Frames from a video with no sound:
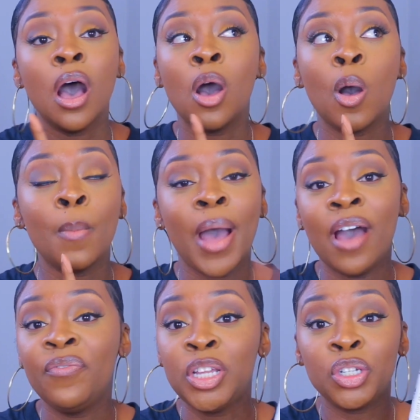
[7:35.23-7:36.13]

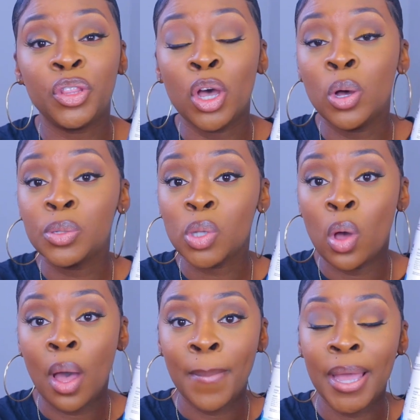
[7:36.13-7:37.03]
I feature those
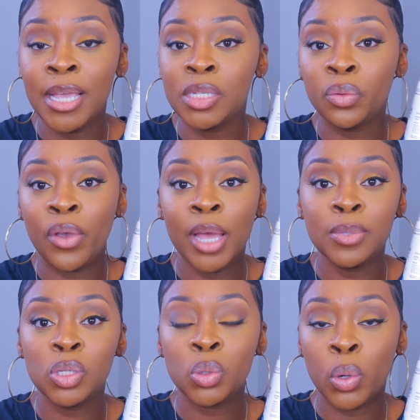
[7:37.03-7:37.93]
on my Instagram
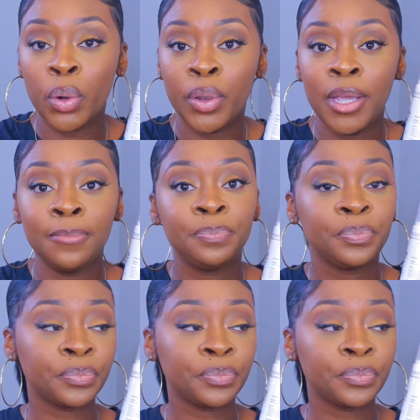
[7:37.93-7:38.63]
story.